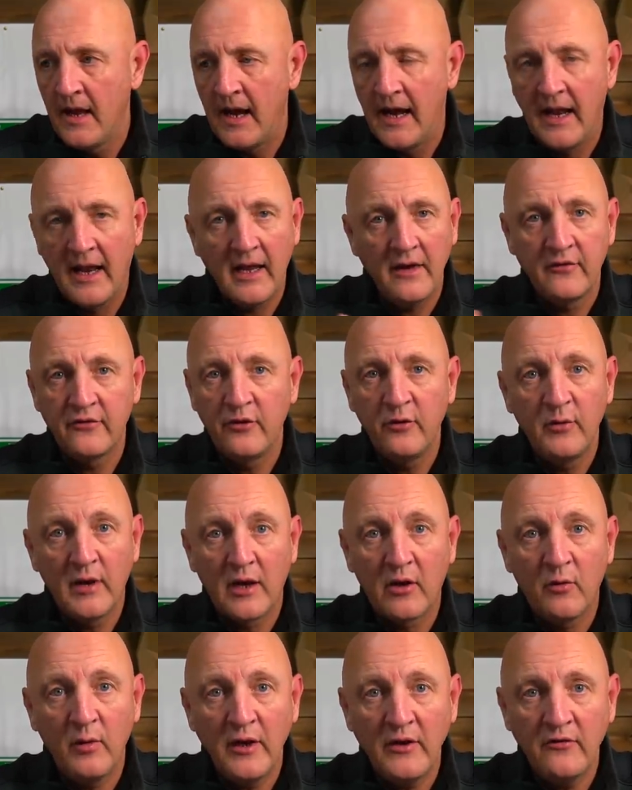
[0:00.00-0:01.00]
I ask you
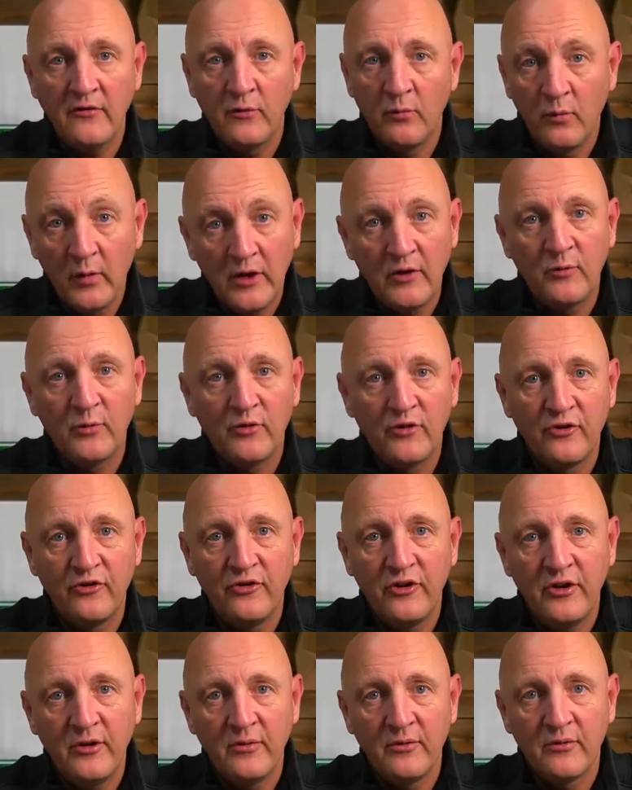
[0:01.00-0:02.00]
that question, which would you
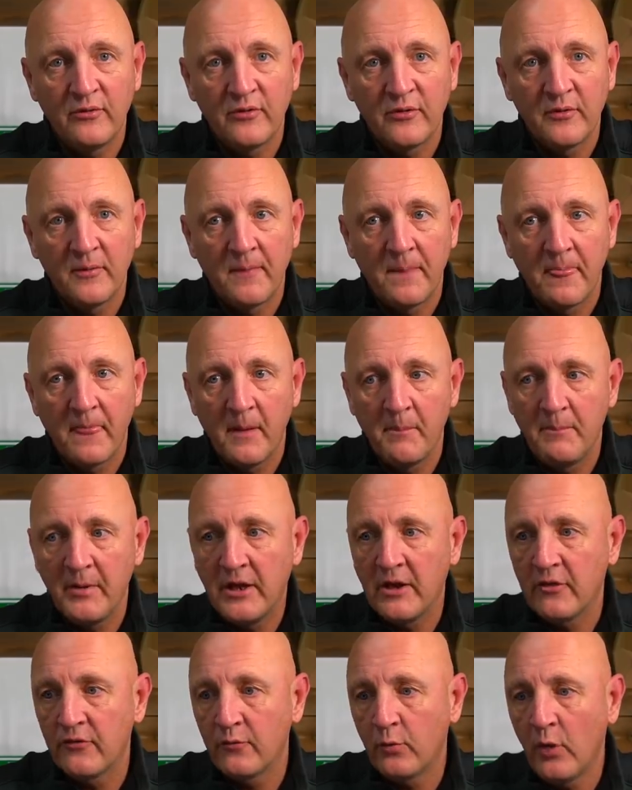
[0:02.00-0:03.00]
choose?
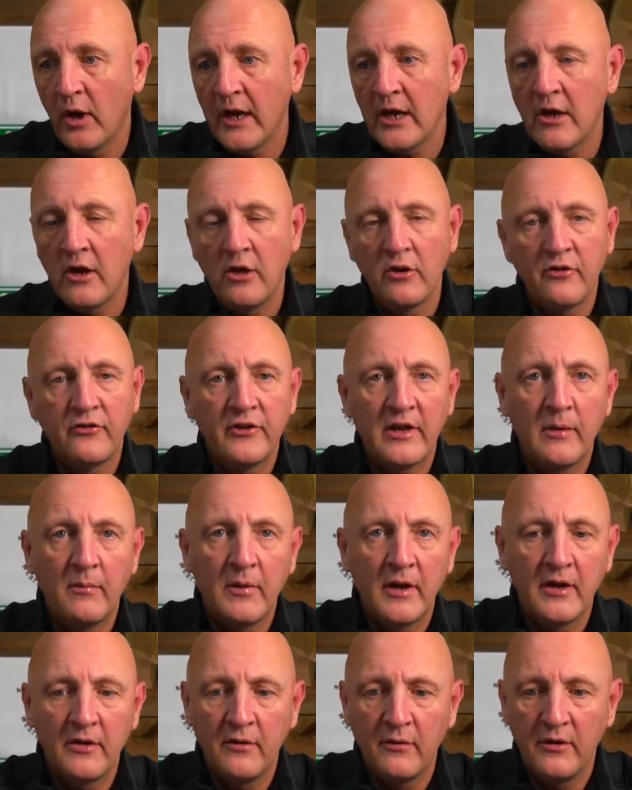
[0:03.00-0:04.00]
Because what I can't understand
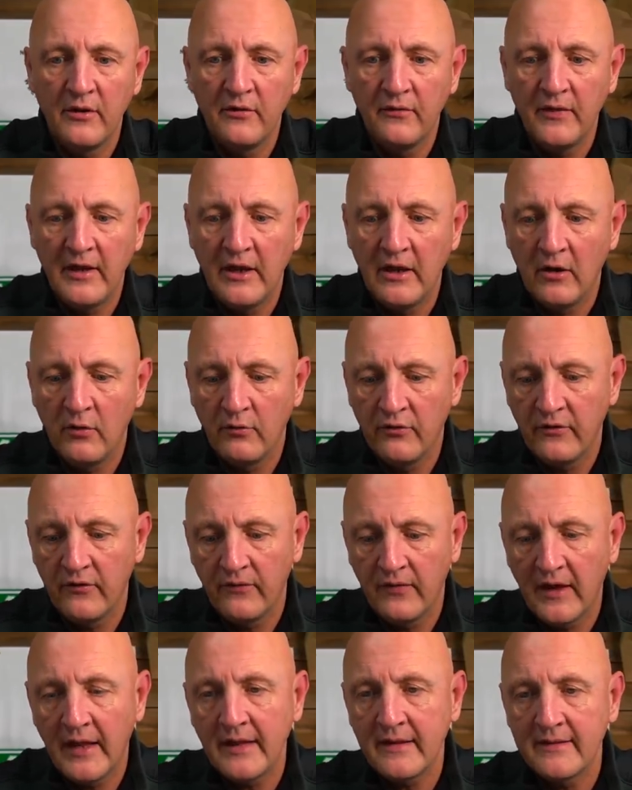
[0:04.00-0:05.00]
when I do these videos
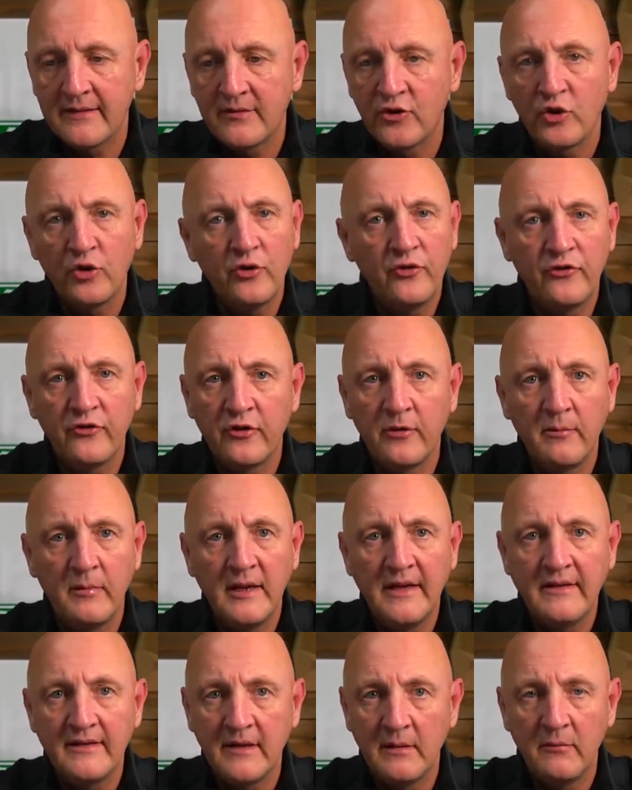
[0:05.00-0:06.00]
is that choice to
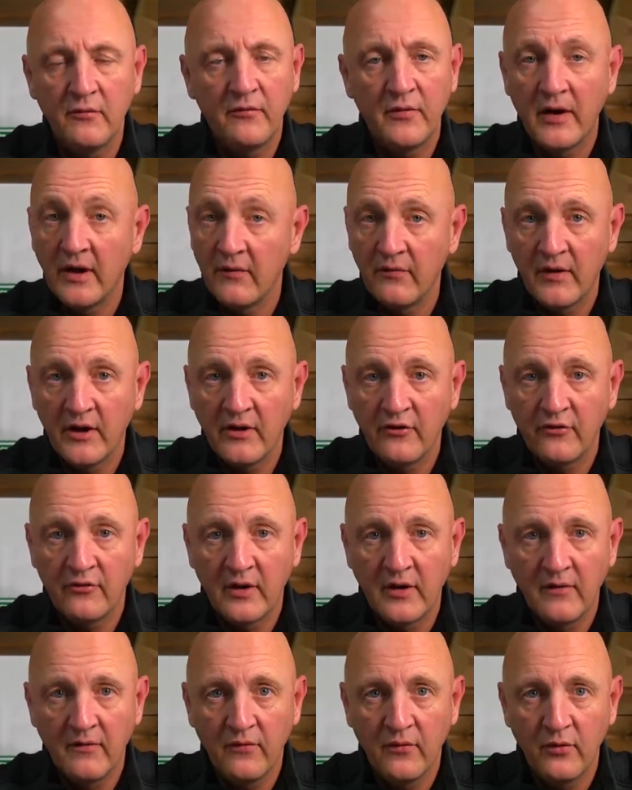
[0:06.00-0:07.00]
me seems very, very
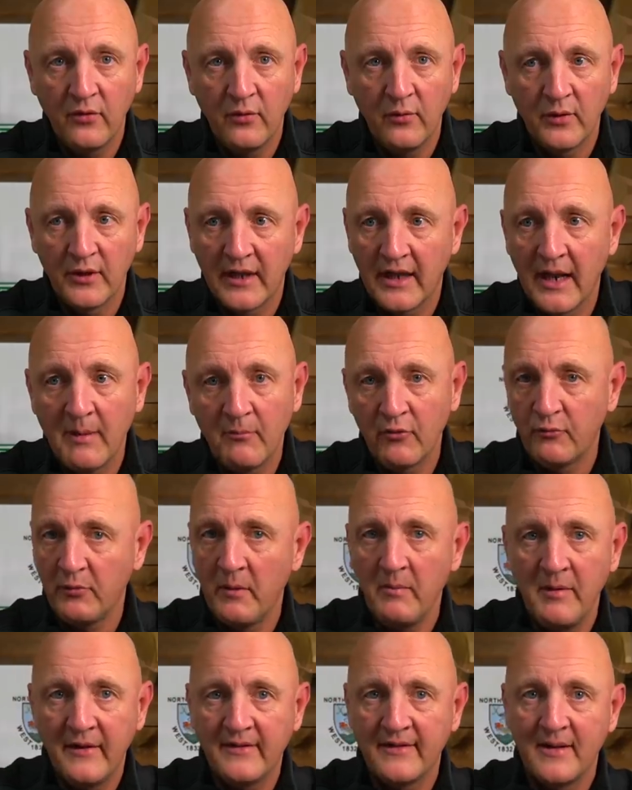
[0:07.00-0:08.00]
straightforward. And I must
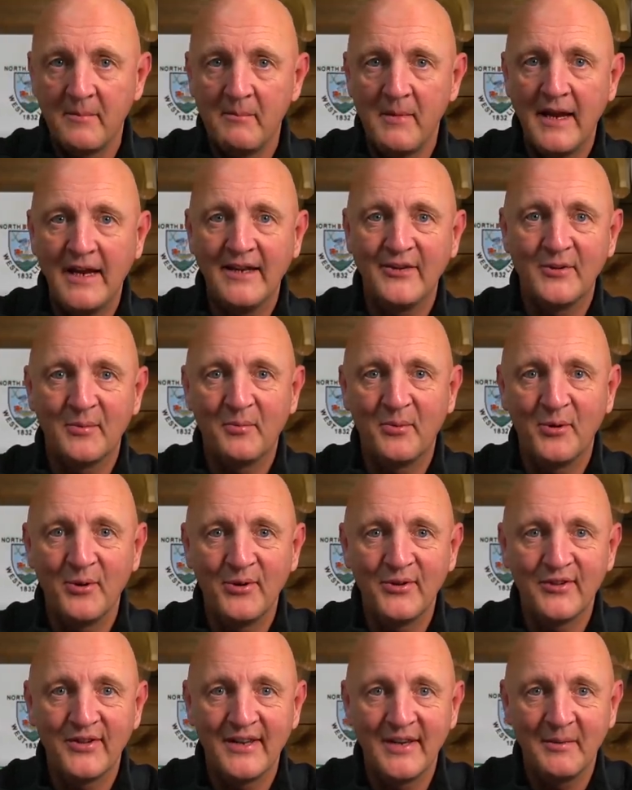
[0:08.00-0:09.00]
be missing a major
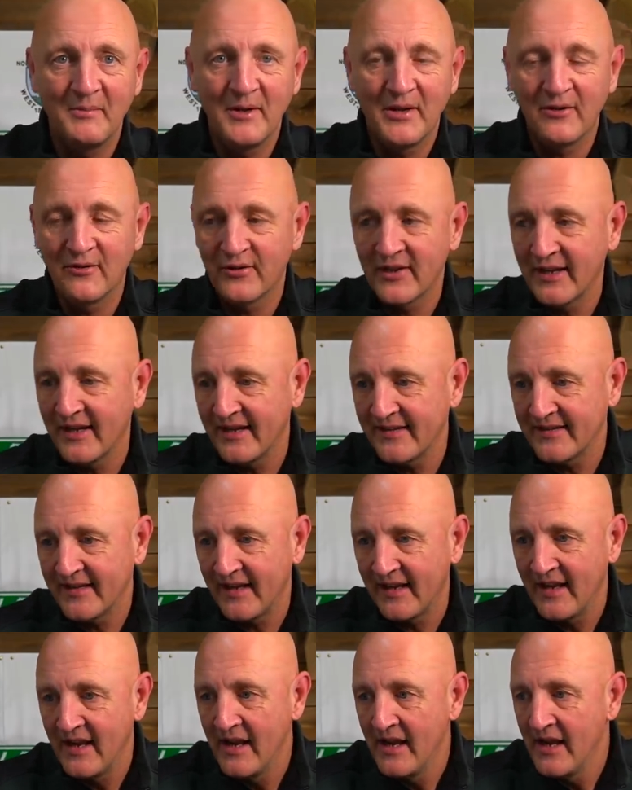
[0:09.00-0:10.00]
point here because like I
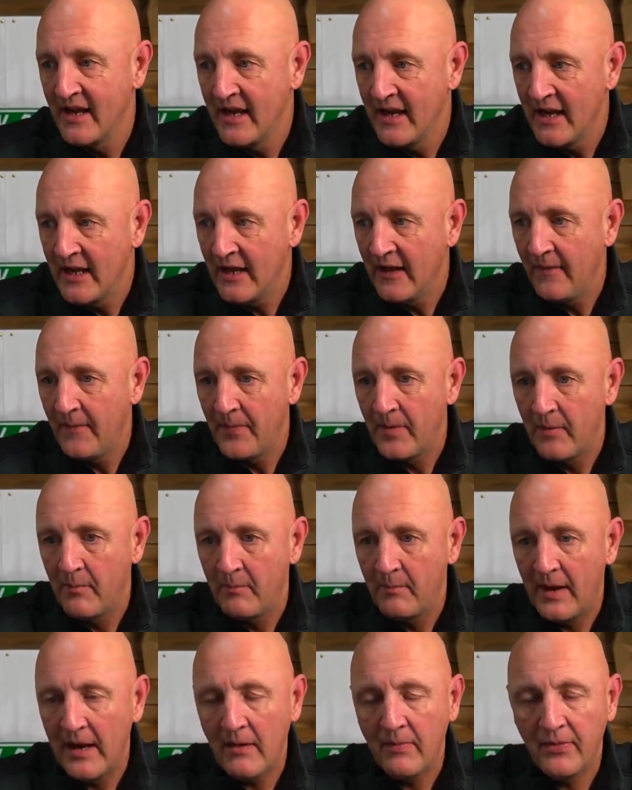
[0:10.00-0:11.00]
said,
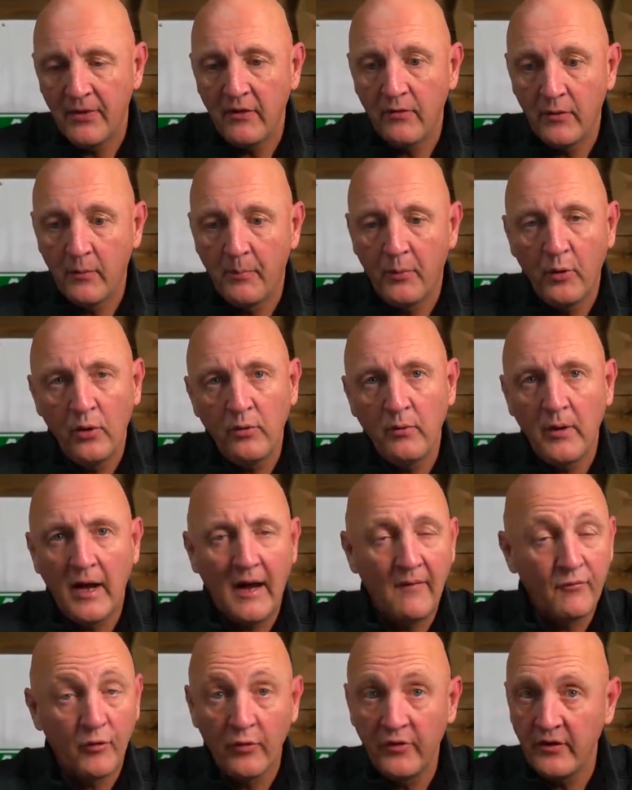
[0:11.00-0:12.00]
my the, the point,
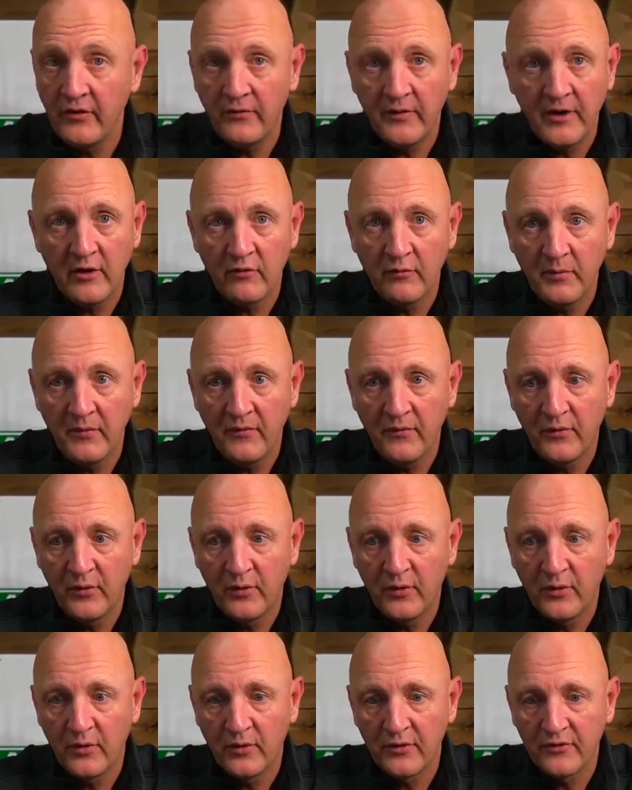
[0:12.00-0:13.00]
I've done these videos
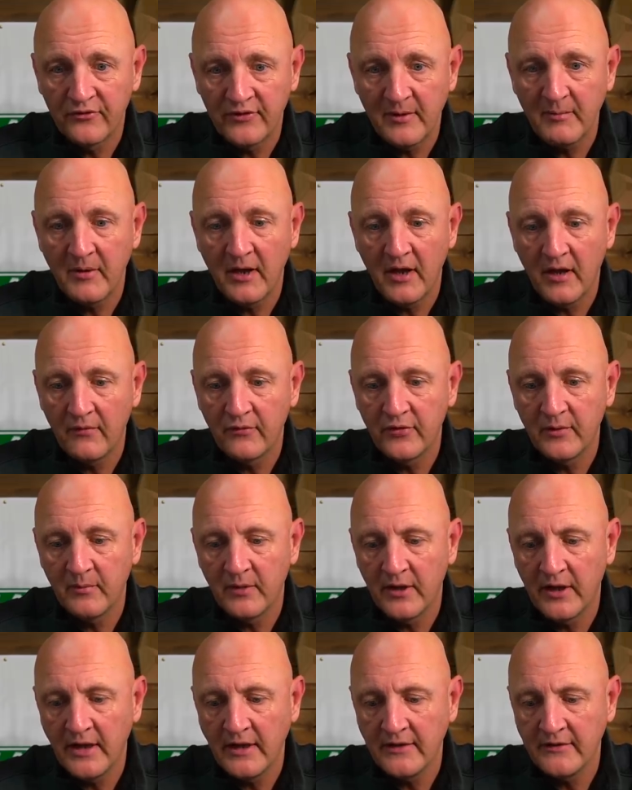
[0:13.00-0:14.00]
before, similar of
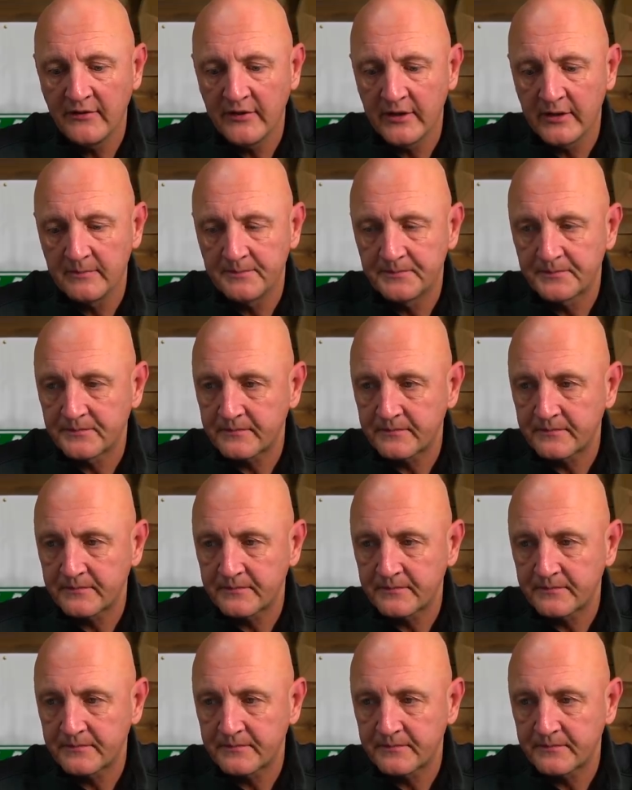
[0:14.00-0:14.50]
similar nature,